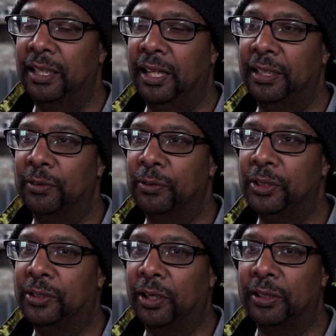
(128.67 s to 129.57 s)
And all
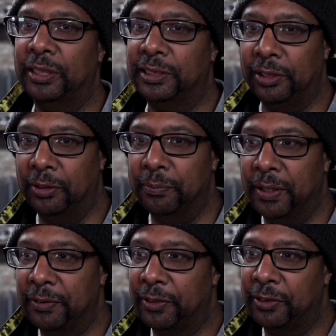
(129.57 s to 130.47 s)
you got is
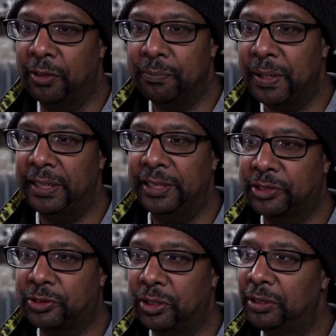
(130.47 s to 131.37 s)
if you're not mentally
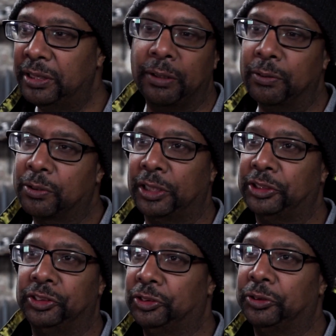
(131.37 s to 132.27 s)
strong, that will
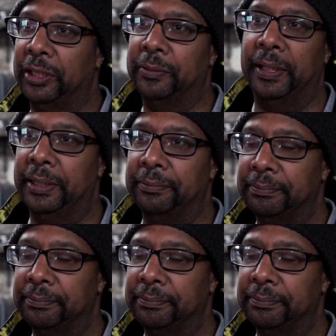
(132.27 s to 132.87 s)
crush you straight away.